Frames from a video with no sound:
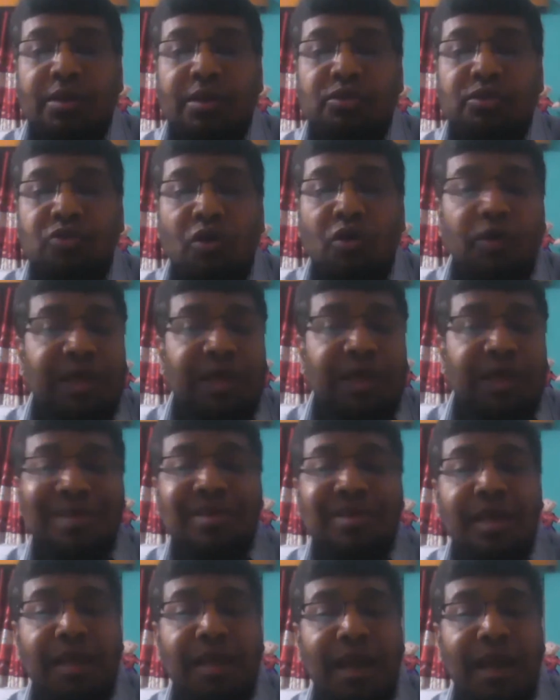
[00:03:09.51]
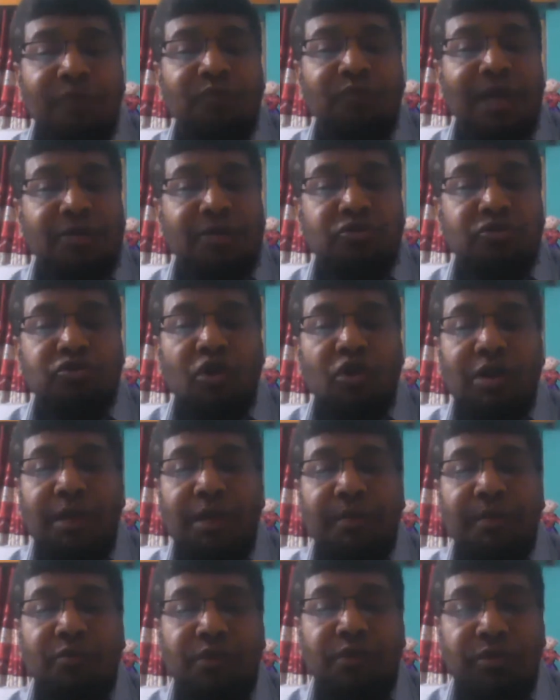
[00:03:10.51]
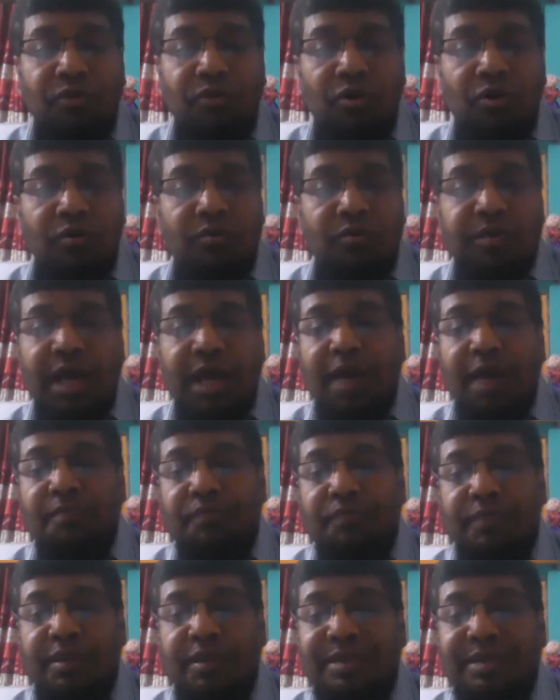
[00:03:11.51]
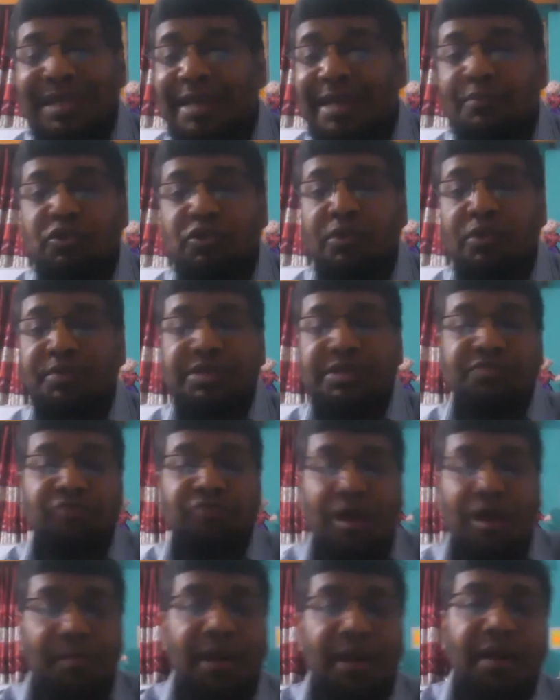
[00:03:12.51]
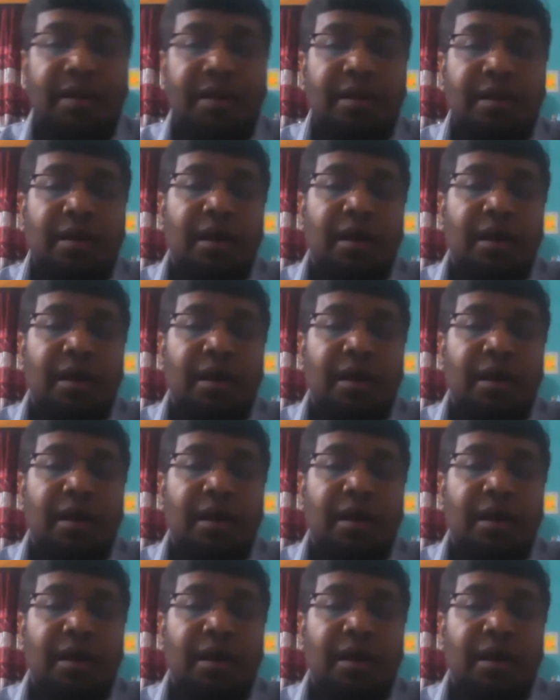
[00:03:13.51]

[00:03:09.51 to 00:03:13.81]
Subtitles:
So initially, I would like to talk about the themes of this drama,